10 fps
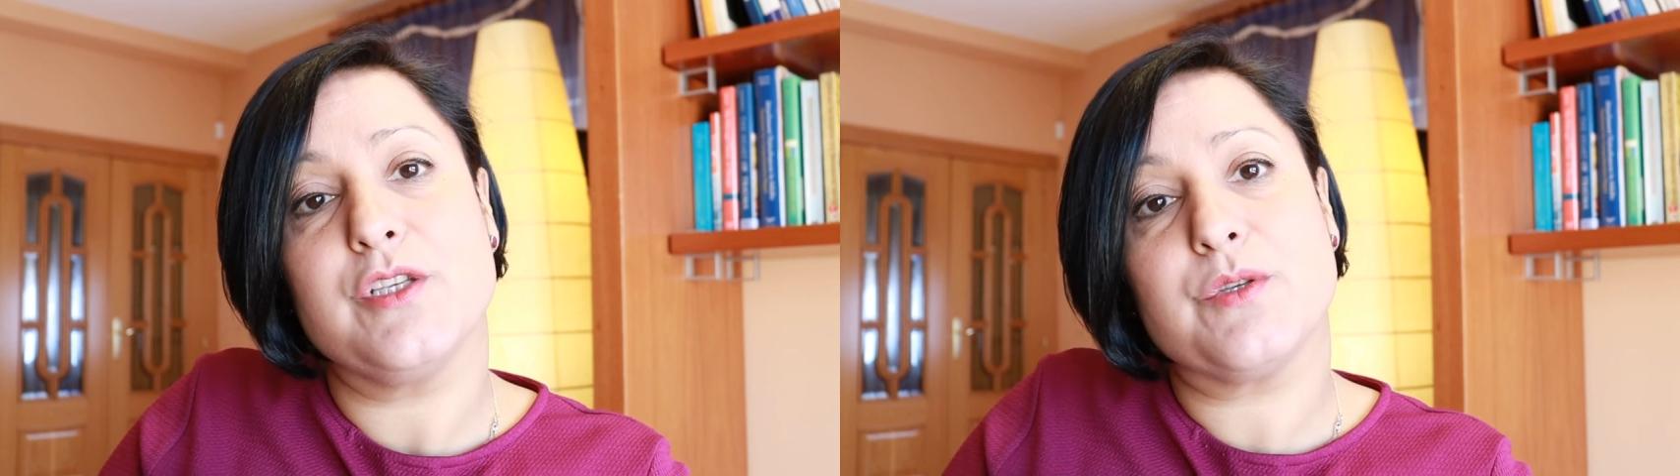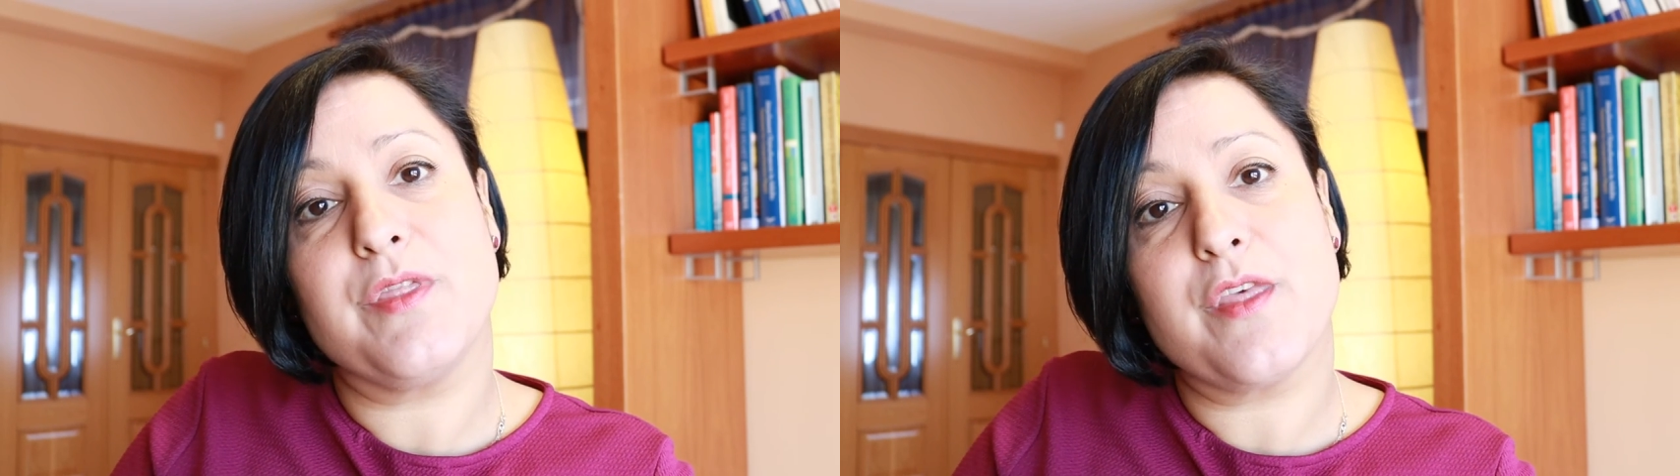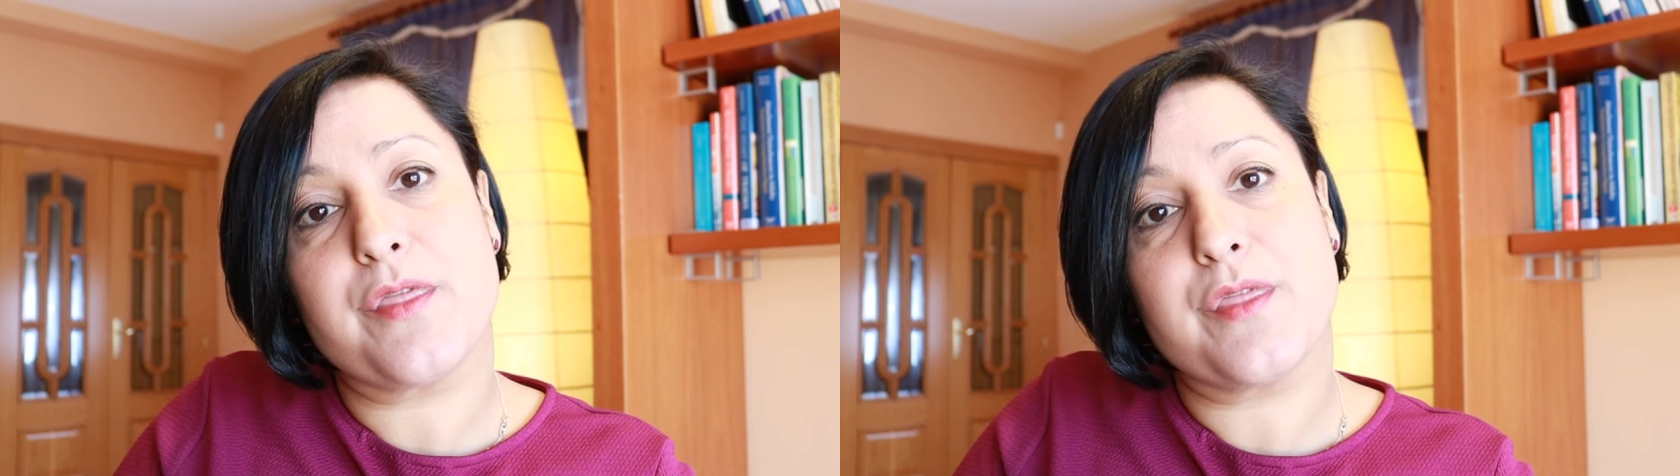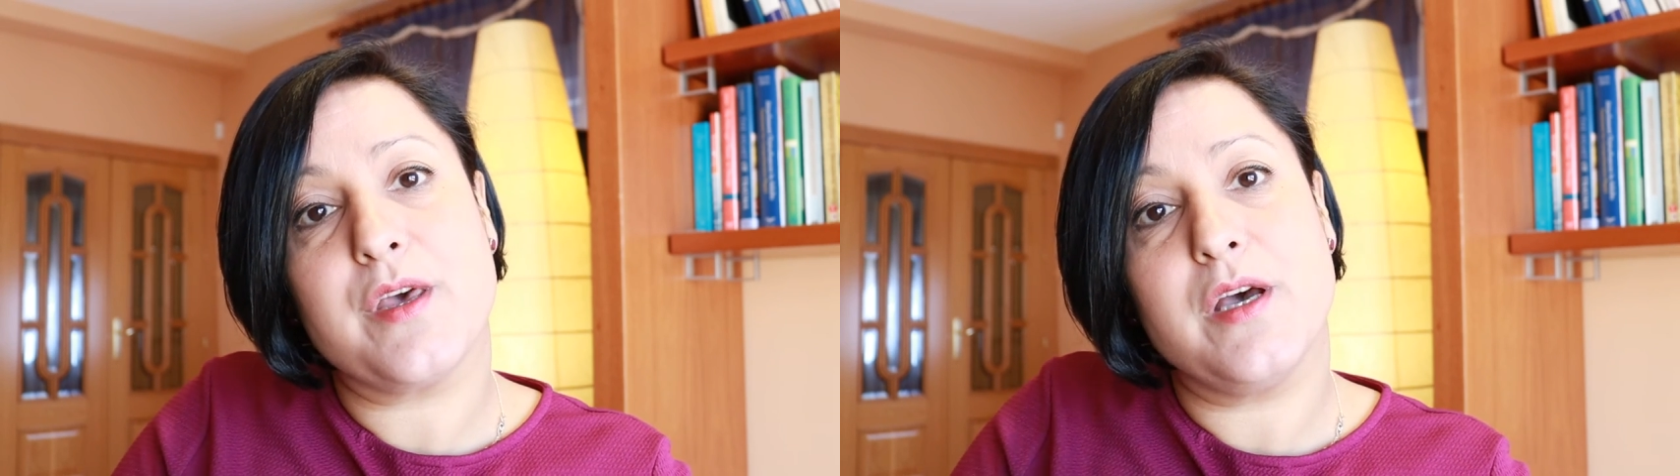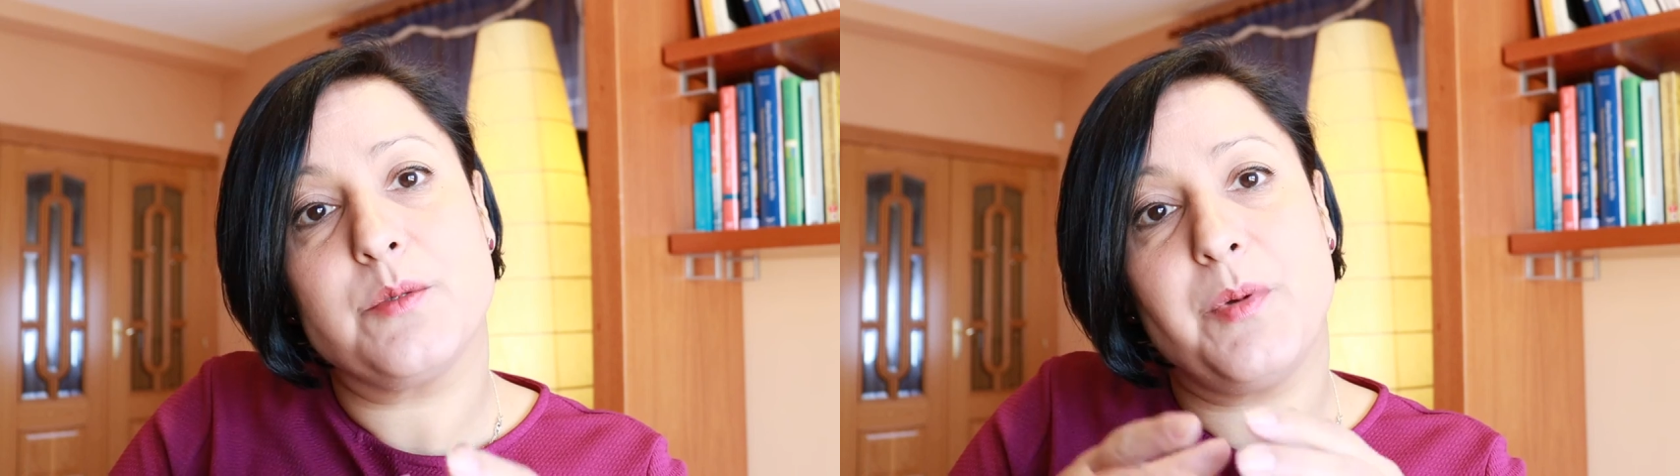So in the
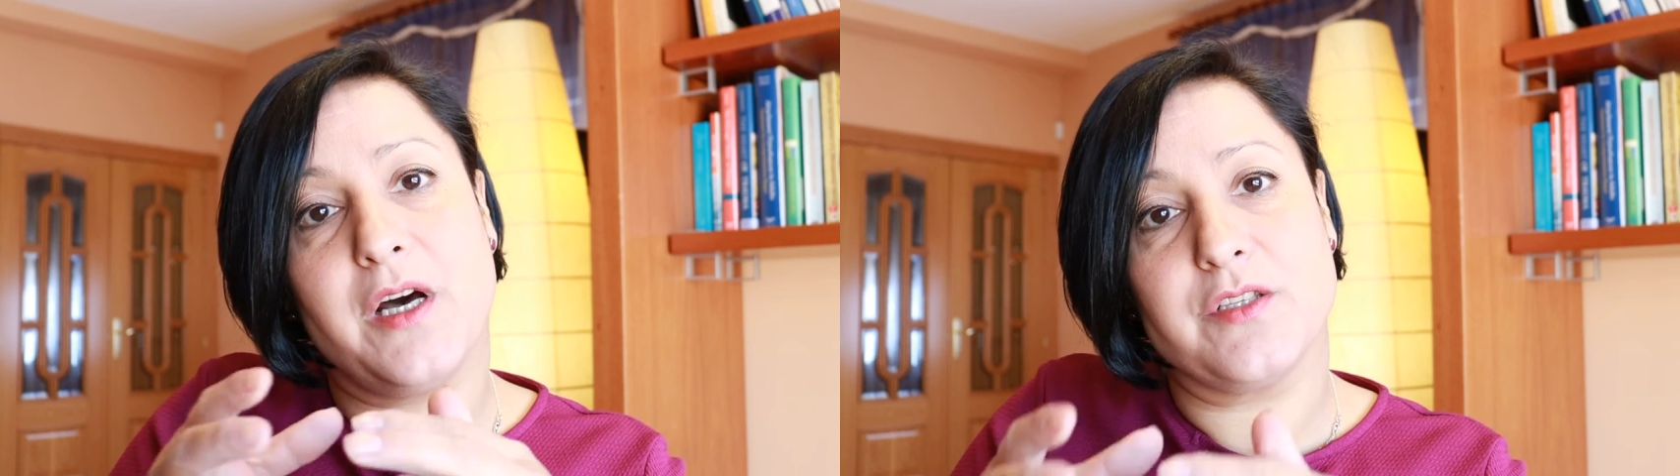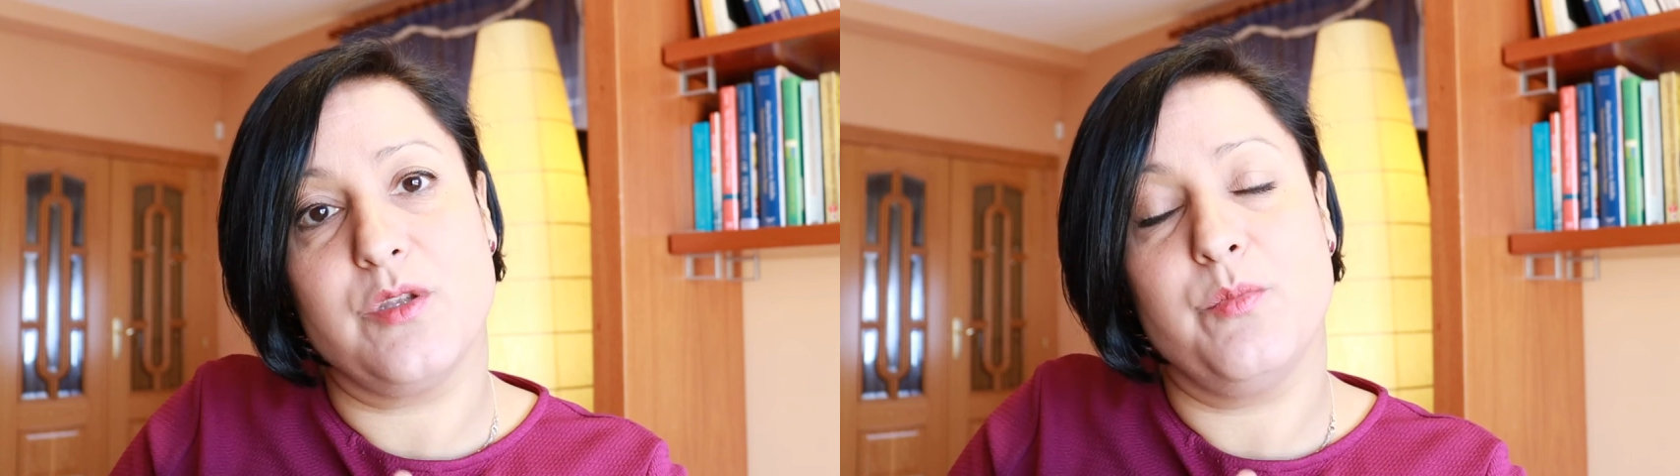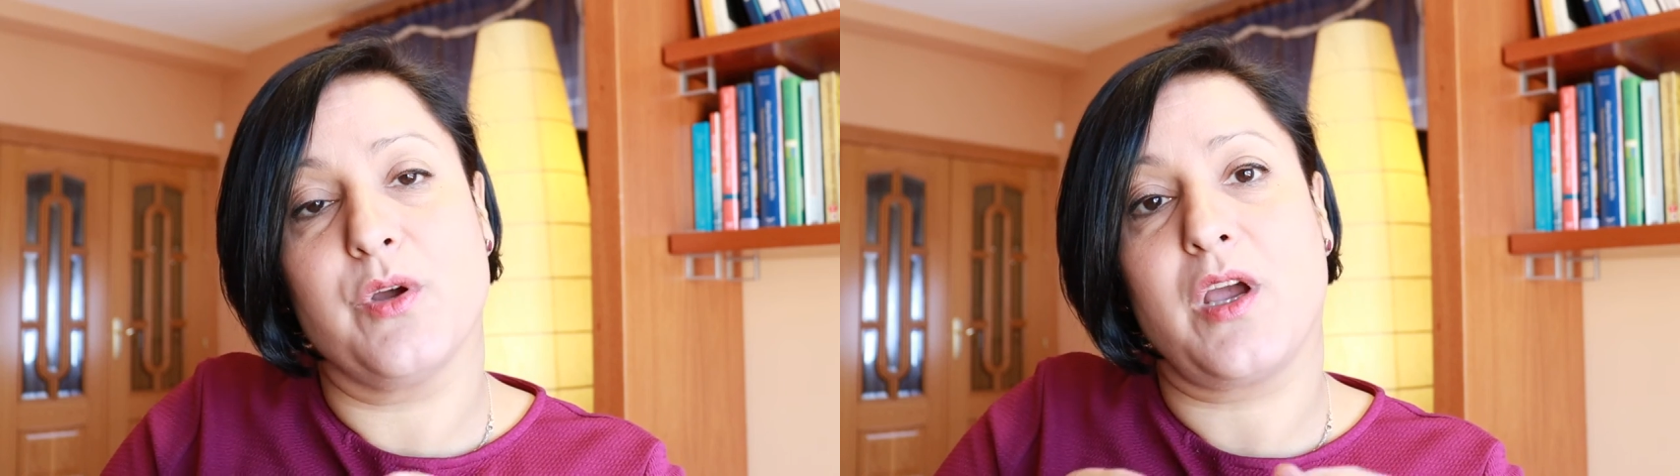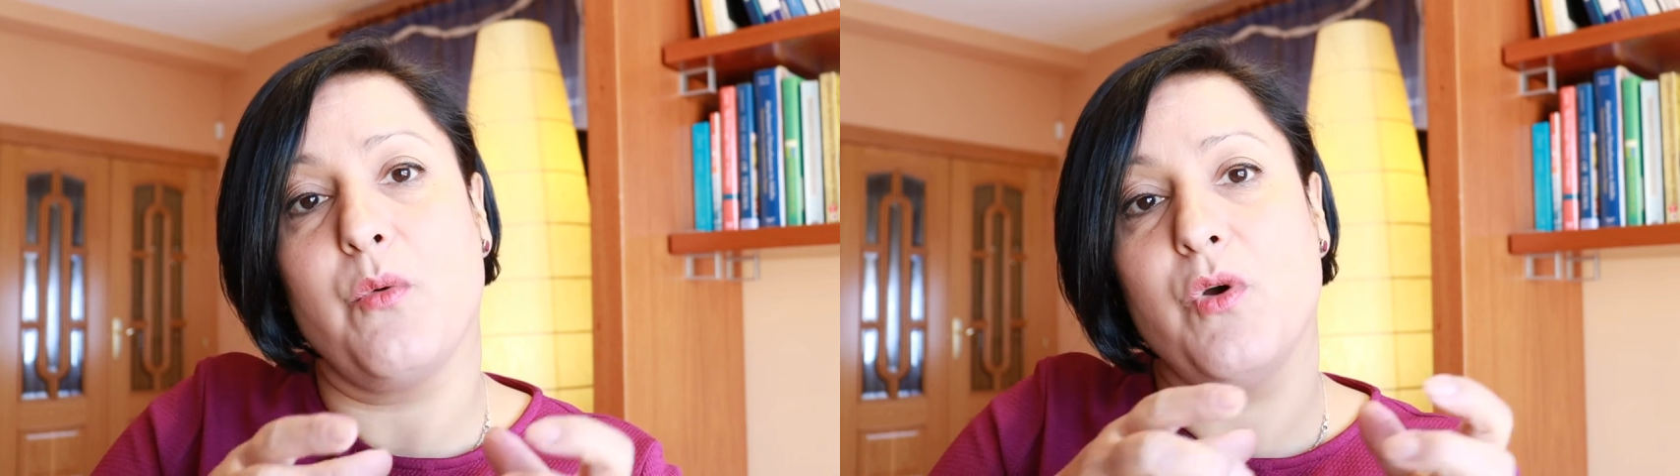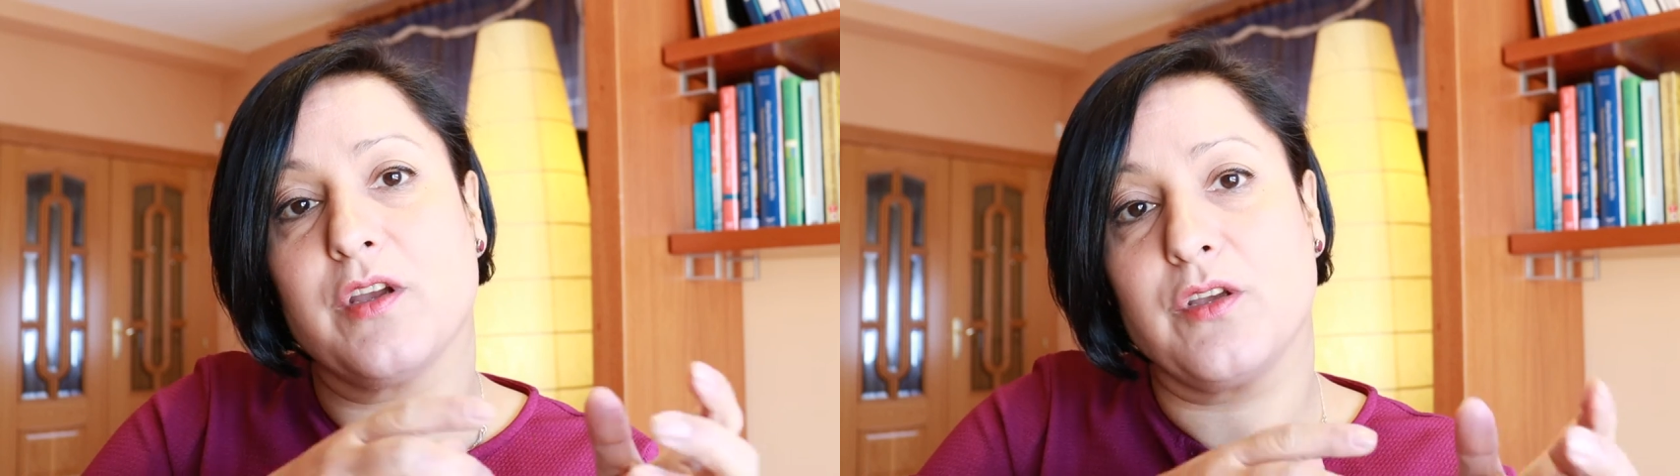third part of the book,
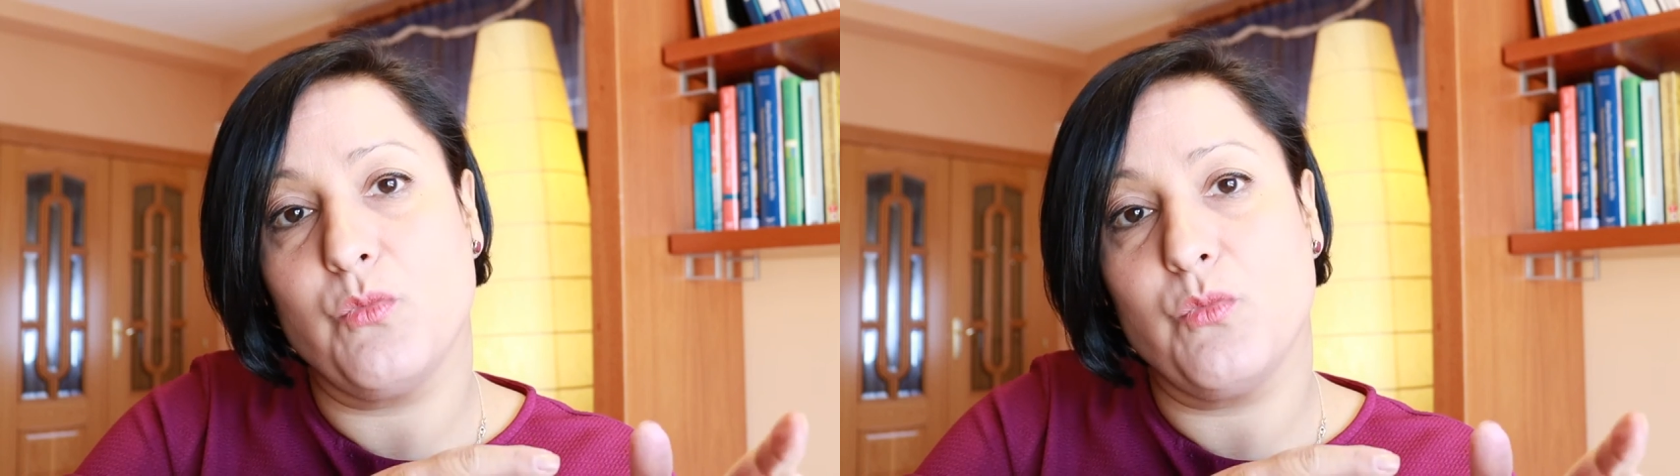I work,